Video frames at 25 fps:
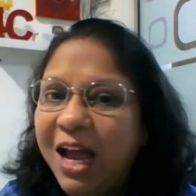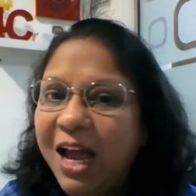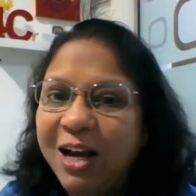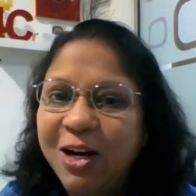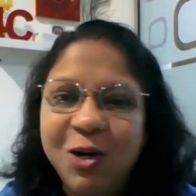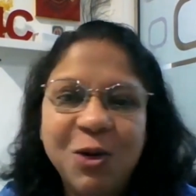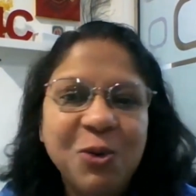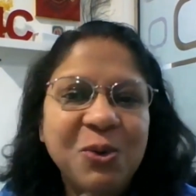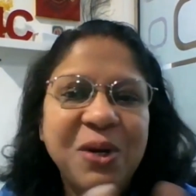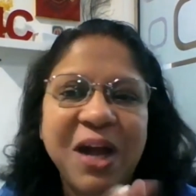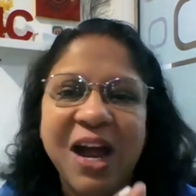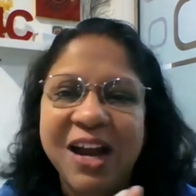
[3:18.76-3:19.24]

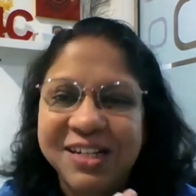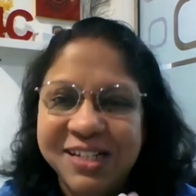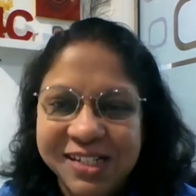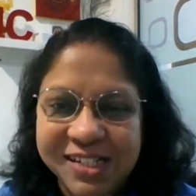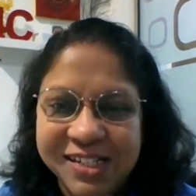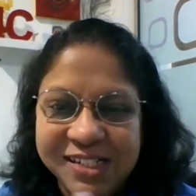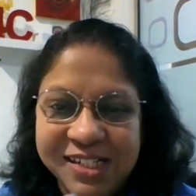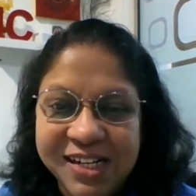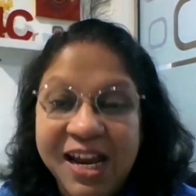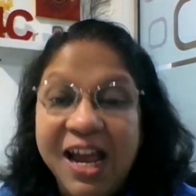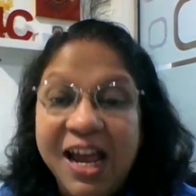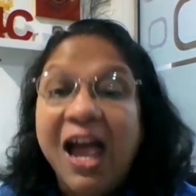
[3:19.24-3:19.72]
and look at
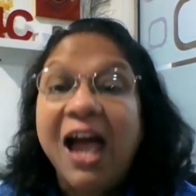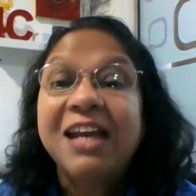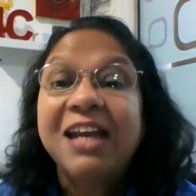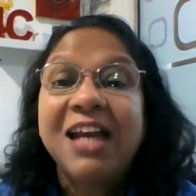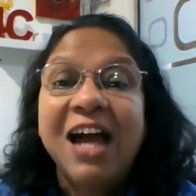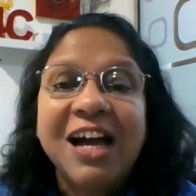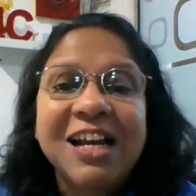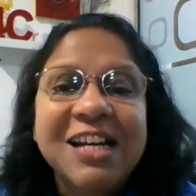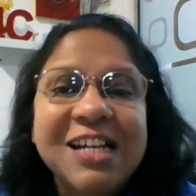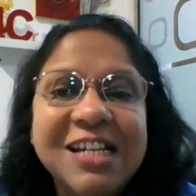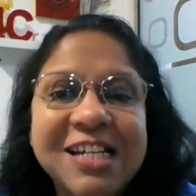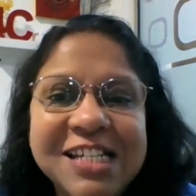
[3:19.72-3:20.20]
it and
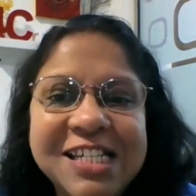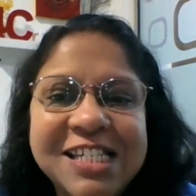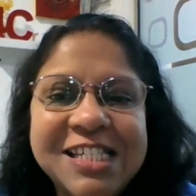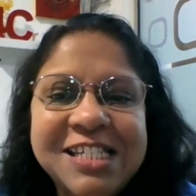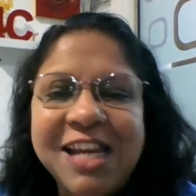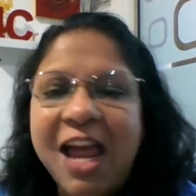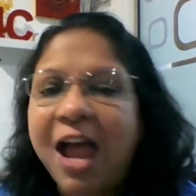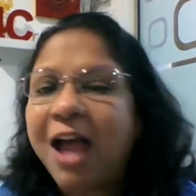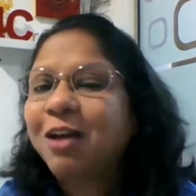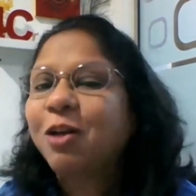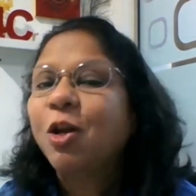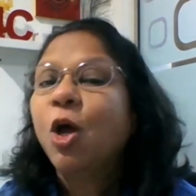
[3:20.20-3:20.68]

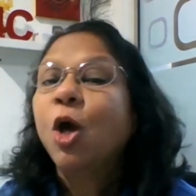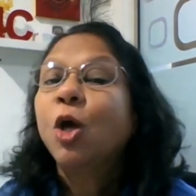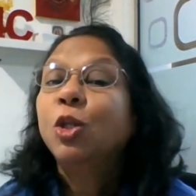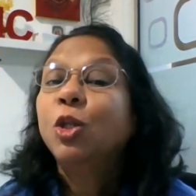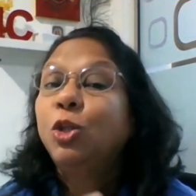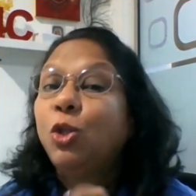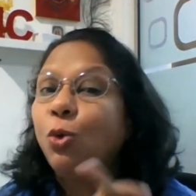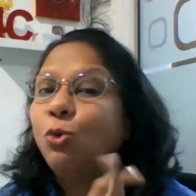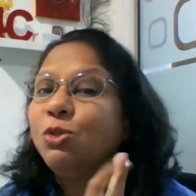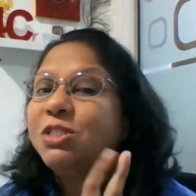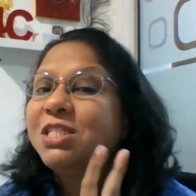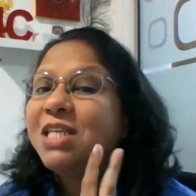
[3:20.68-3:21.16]
understand
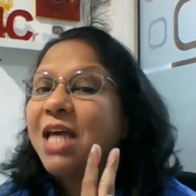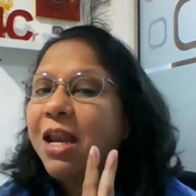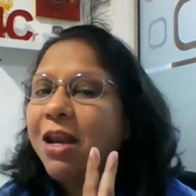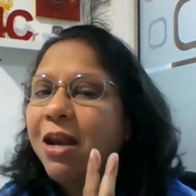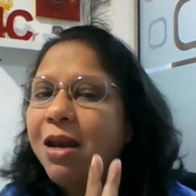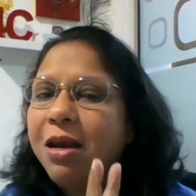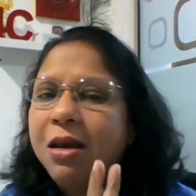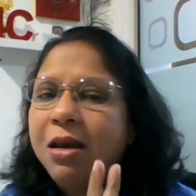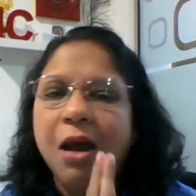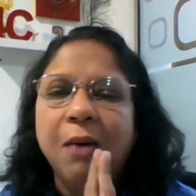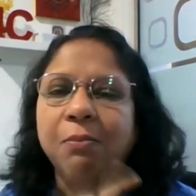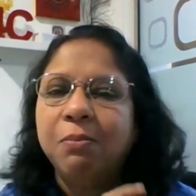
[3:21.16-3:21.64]
those
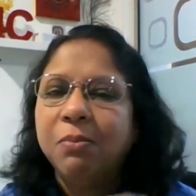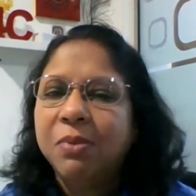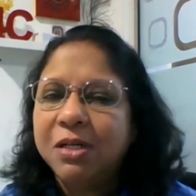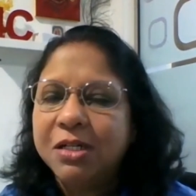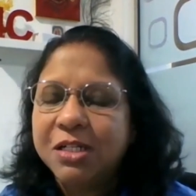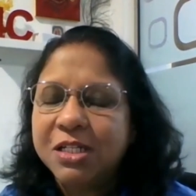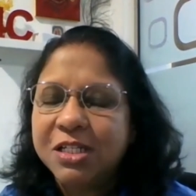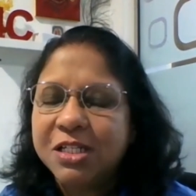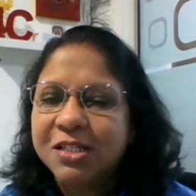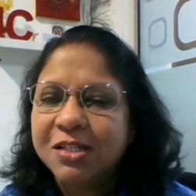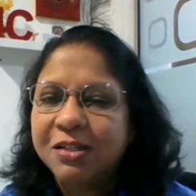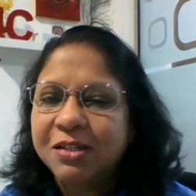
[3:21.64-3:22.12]

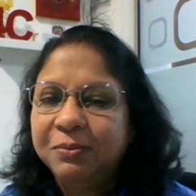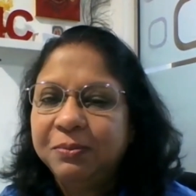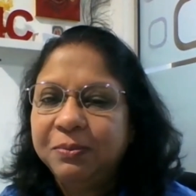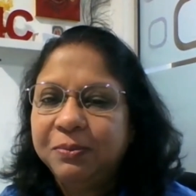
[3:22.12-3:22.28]
numbers.